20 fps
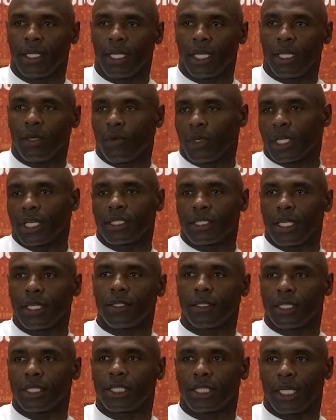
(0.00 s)
And it will
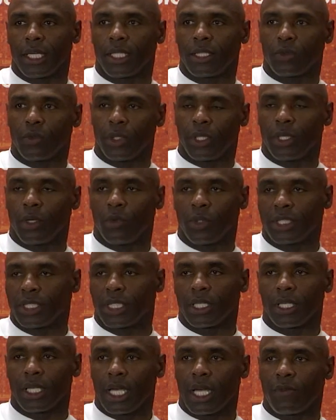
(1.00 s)
continue to change. We know we
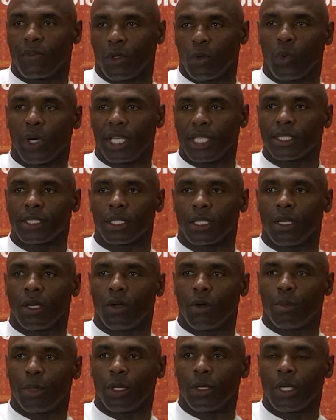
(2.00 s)
still have a ways to
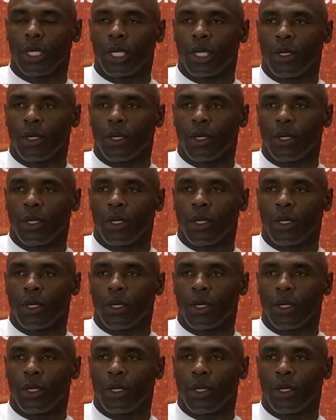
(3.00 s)
go, but